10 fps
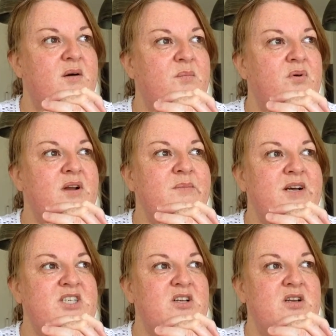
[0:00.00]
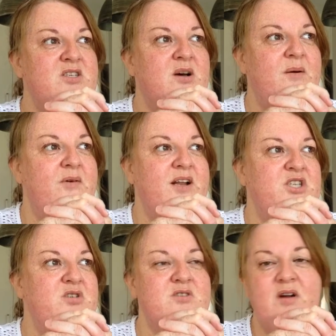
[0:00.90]
Pretty much the only time I really
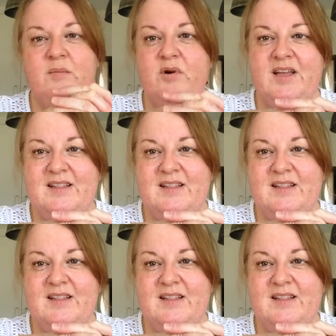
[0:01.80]
do scrapbooking